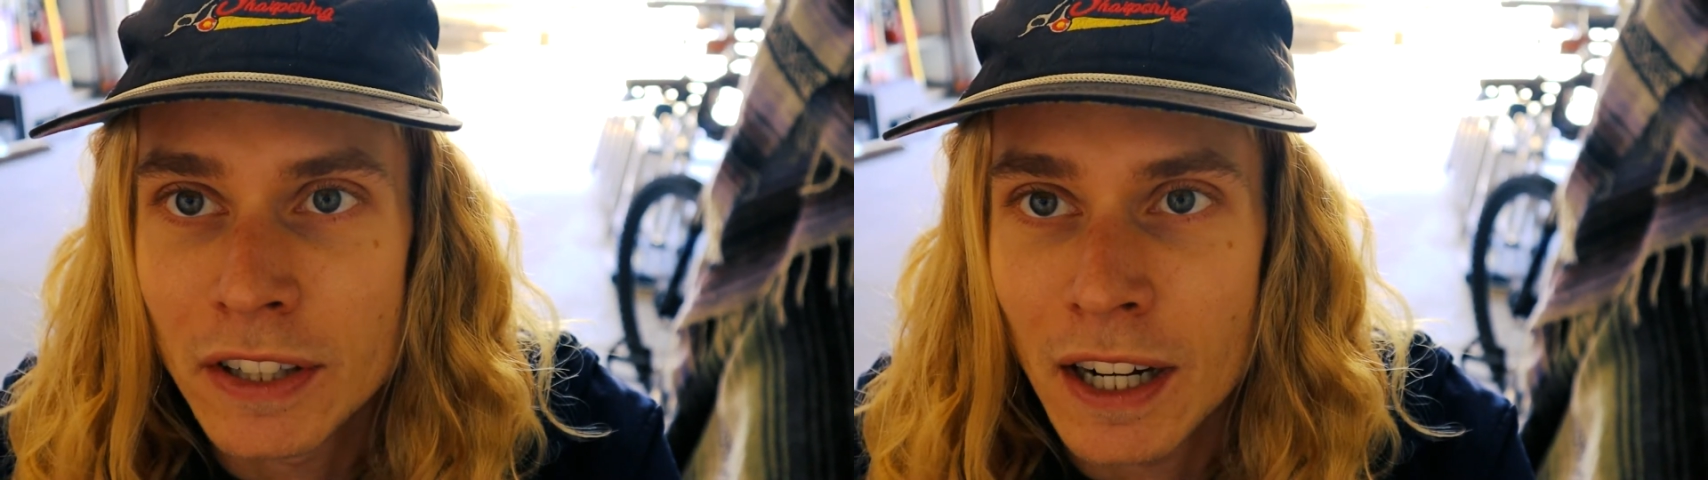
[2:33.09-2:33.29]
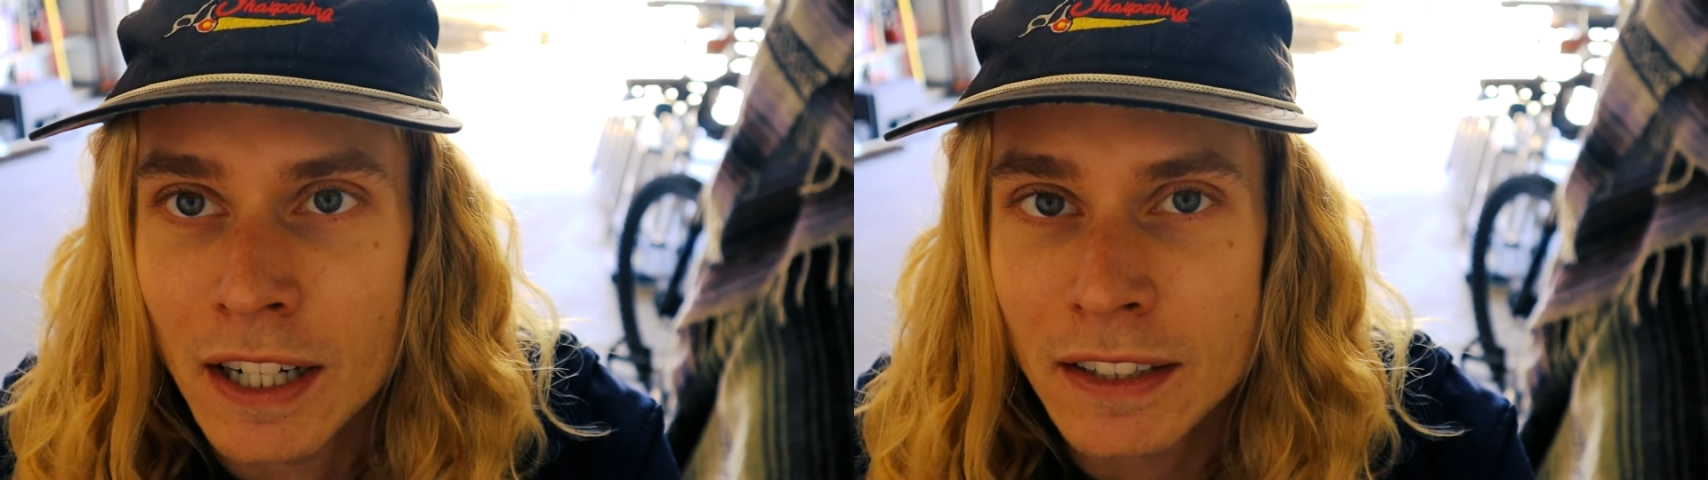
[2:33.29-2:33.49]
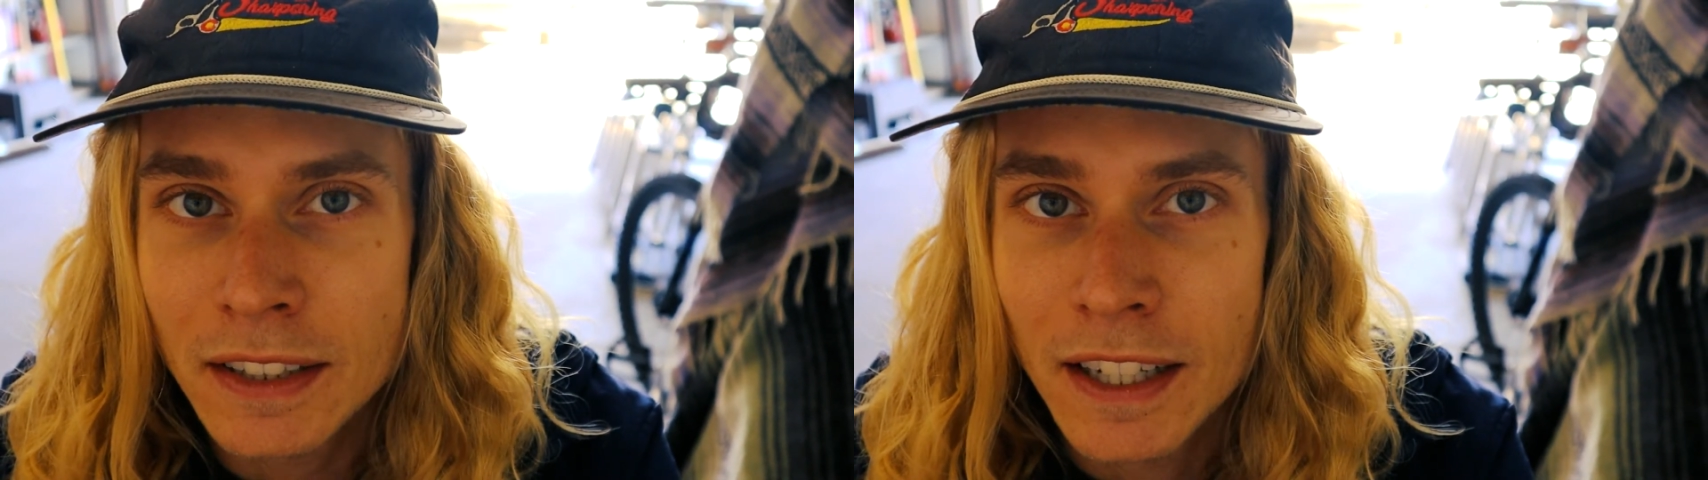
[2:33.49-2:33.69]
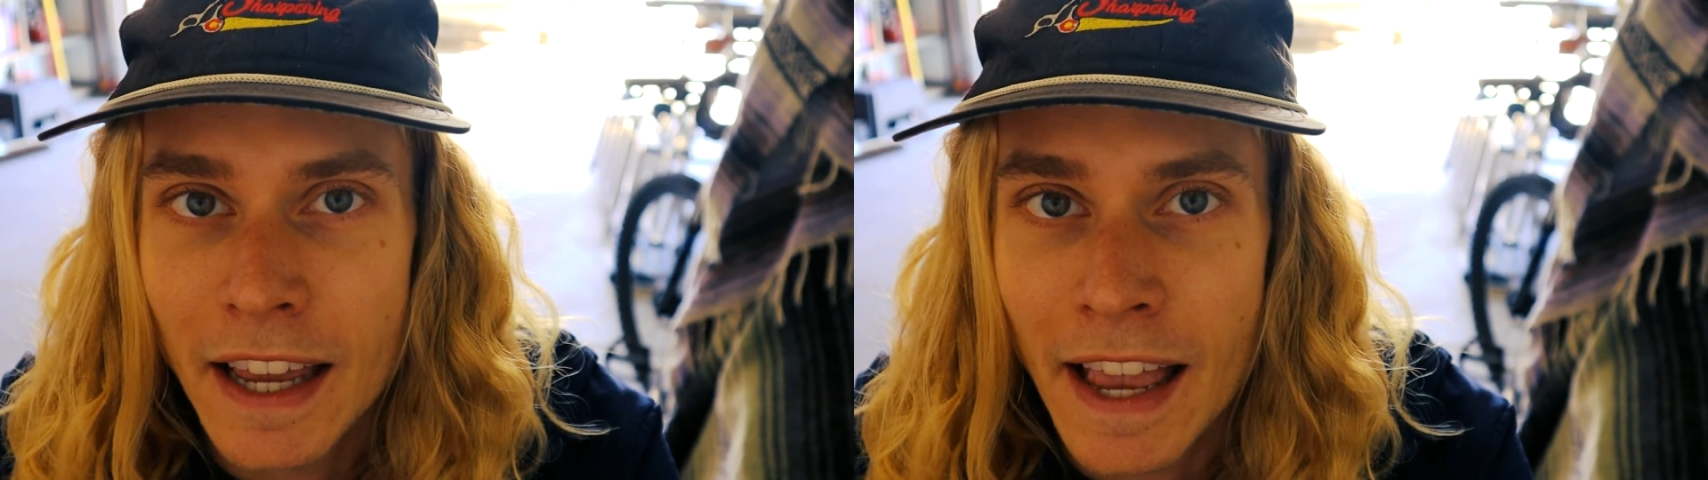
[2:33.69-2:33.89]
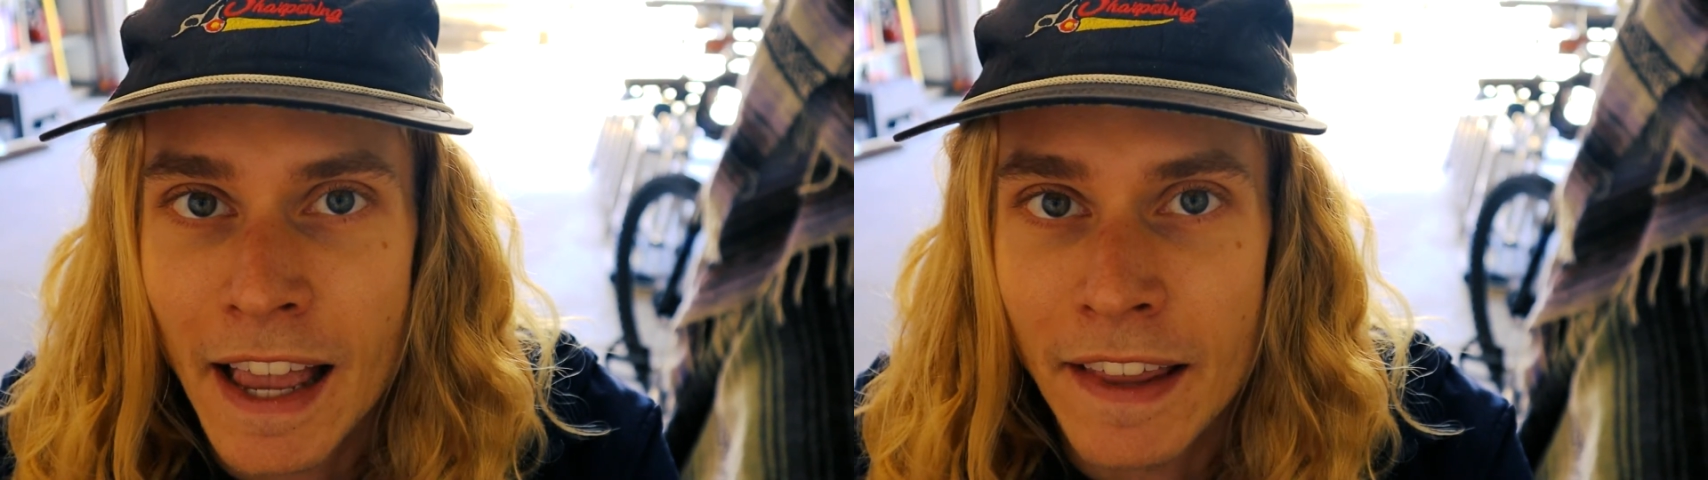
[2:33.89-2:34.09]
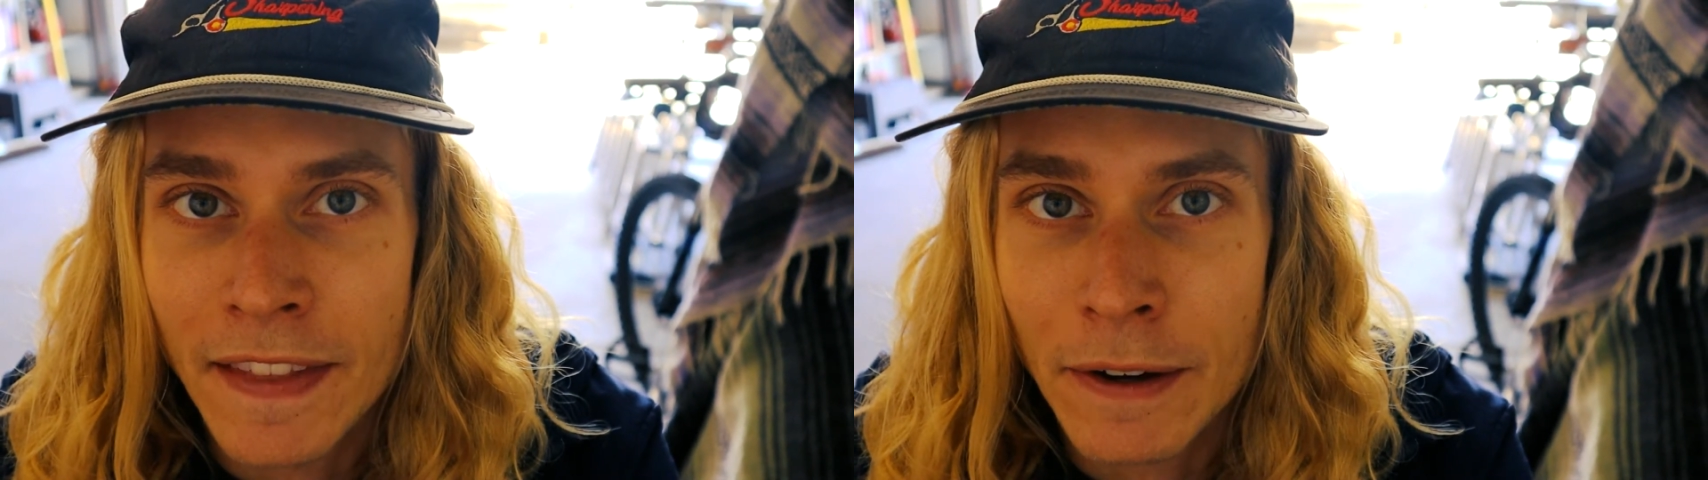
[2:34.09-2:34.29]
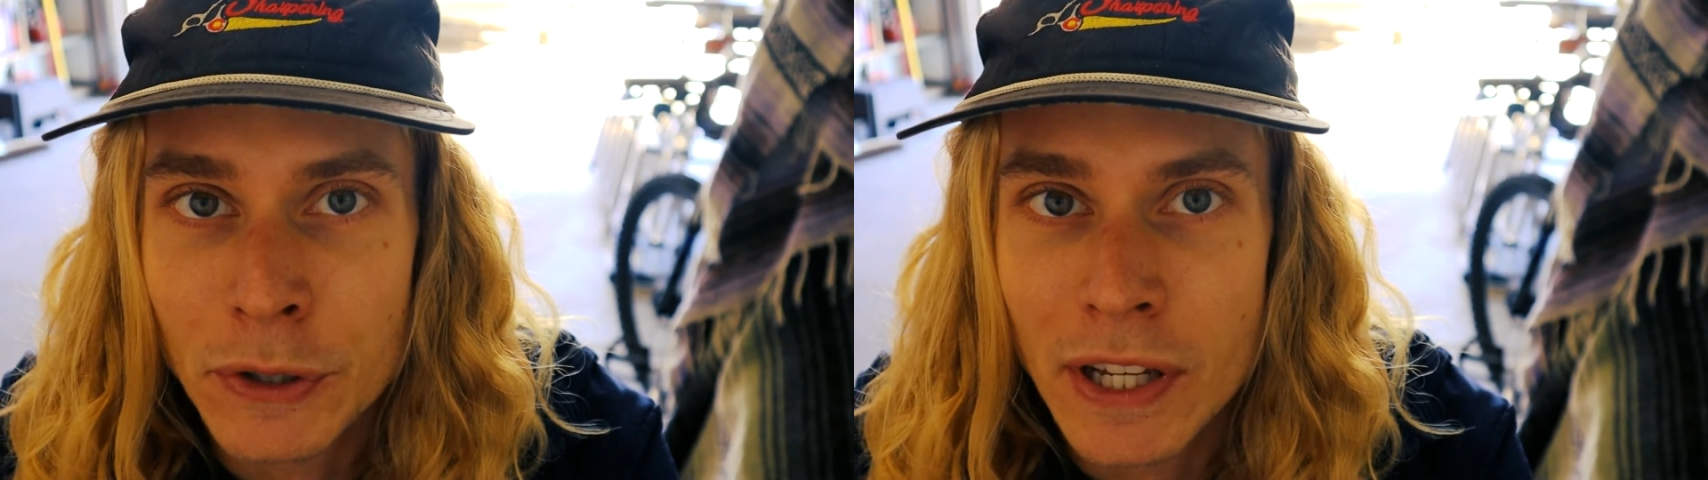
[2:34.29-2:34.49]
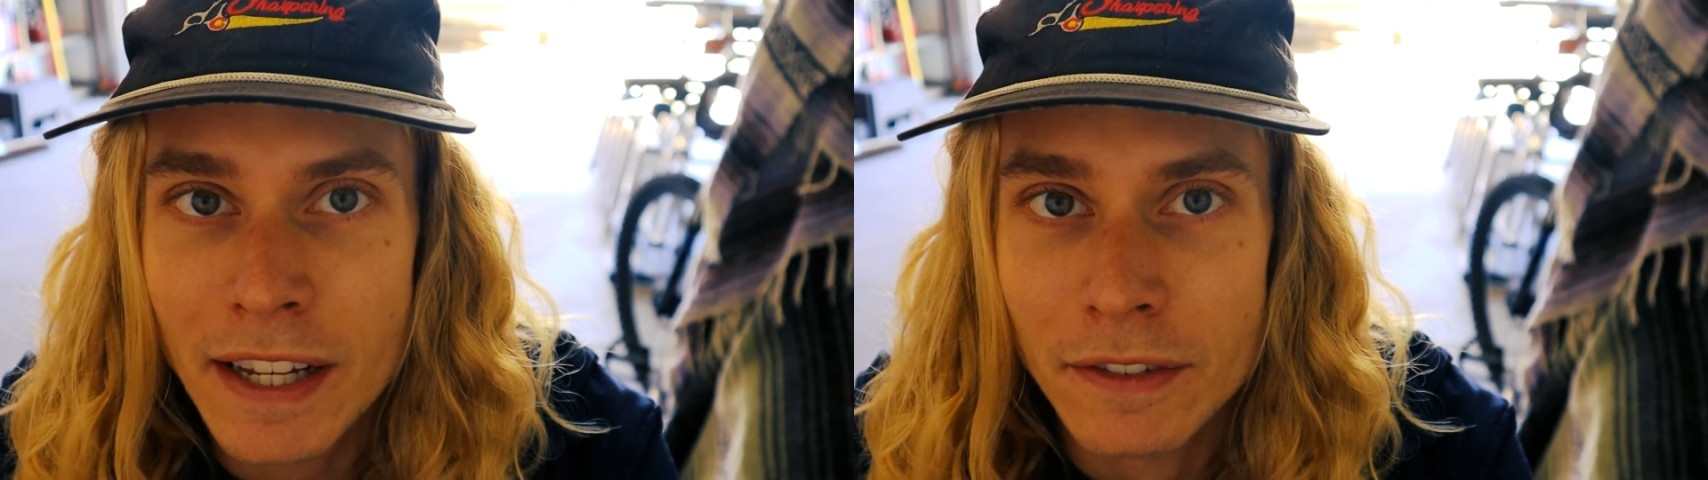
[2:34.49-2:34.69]
done, and that
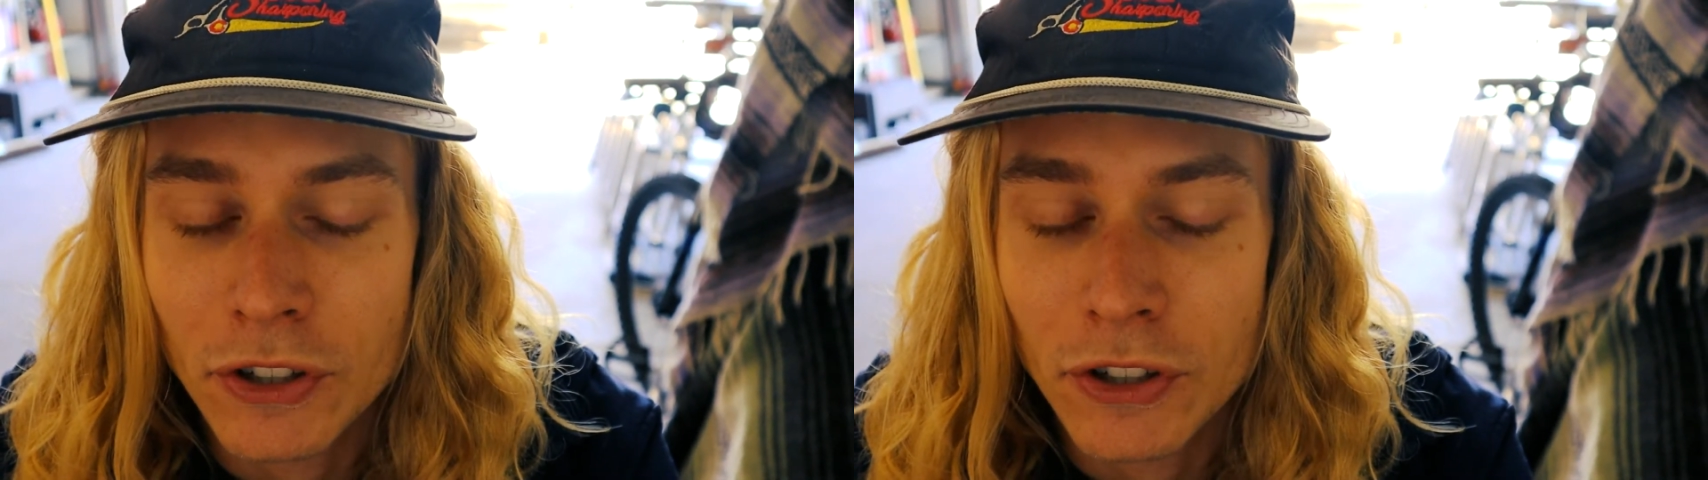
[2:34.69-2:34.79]
was it.